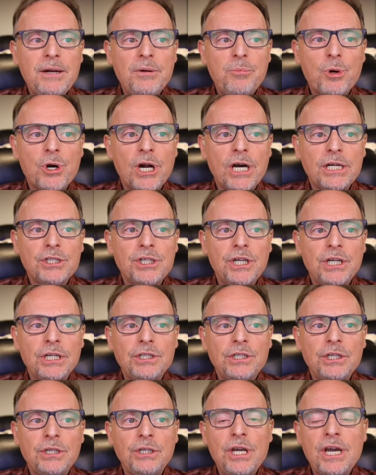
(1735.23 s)
a
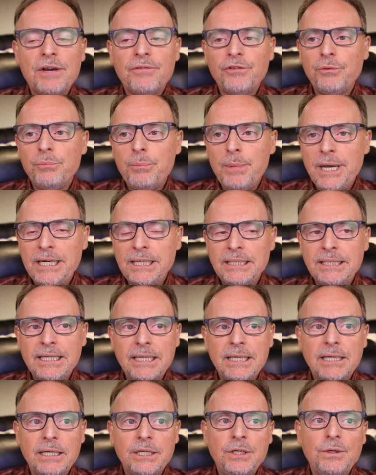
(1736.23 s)
project, you have some metadata.